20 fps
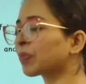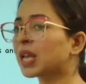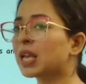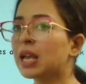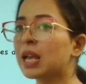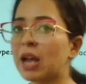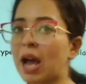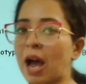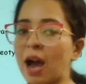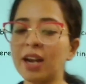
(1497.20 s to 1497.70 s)

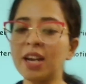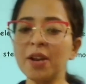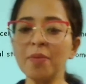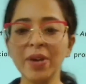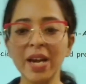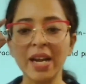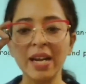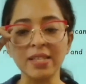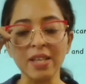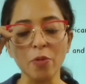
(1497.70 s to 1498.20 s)
Harlem
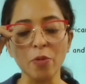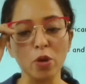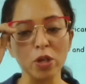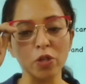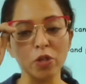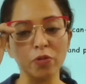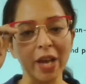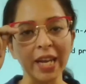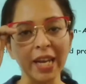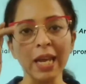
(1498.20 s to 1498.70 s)
Renaissance was
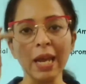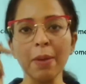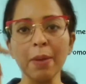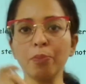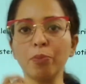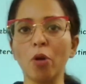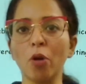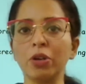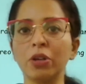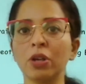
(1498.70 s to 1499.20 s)
very
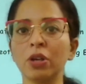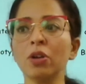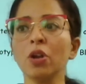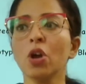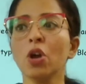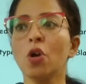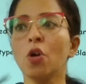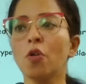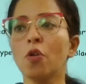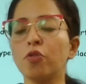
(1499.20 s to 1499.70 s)
important
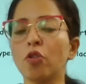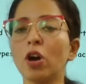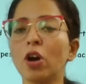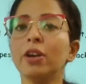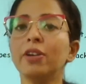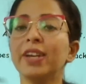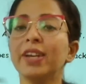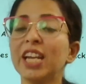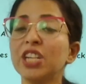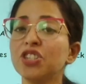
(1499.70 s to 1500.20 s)
for
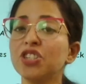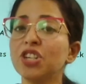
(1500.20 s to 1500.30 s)
racial